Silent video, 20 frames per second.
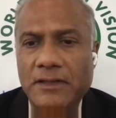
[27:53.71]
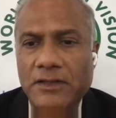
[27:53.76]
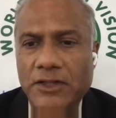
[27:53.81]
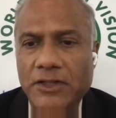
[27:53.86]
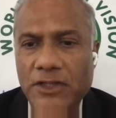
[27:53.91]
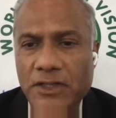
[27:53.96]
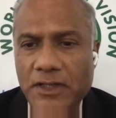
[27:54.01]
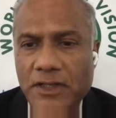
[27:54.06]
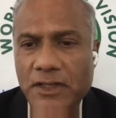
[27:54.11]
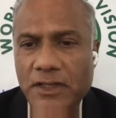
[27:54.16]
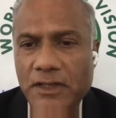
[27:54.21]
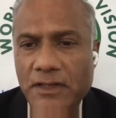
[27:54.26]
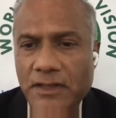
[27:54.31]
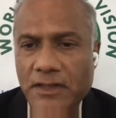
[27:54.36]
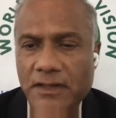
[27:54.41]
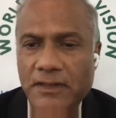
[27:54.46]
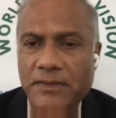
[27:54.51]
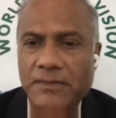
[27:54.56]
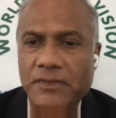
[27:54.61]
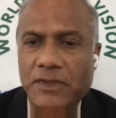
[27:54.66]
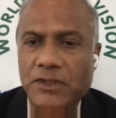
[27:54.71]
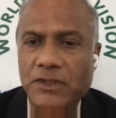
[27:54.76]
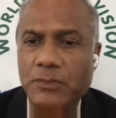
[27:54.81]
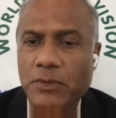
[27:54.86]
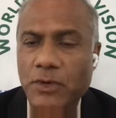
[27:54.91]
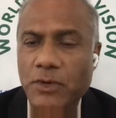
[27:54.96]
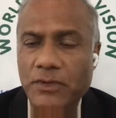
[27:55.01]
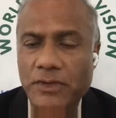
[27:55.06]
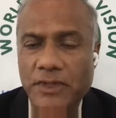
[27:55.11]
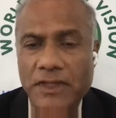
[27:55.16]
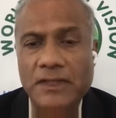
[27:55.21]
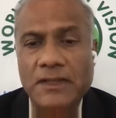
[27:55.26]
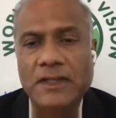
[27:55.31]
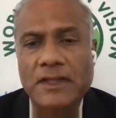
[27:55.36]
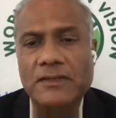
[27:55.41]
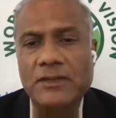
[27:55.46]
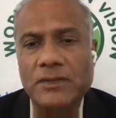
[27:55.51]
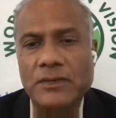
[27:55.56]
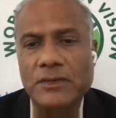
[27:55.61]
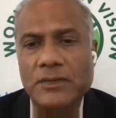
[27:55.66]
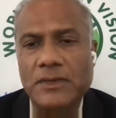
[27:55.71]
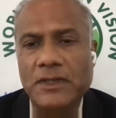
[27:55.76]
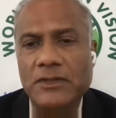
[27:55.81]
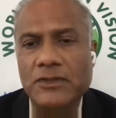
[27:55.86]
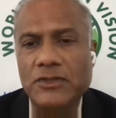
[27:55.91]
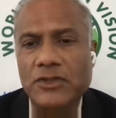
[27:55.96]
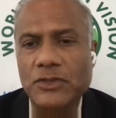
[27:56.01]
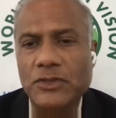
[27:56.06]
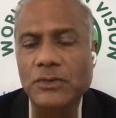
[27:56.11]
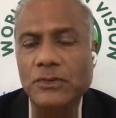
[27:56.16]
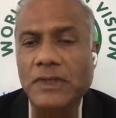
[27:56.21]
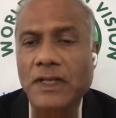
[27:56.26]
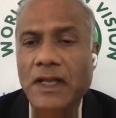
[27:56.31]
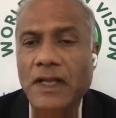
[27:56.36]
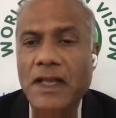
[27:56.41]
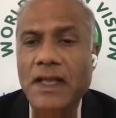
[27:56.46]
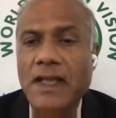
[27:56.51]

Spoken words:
Krishna spoke Gita to Arjuna,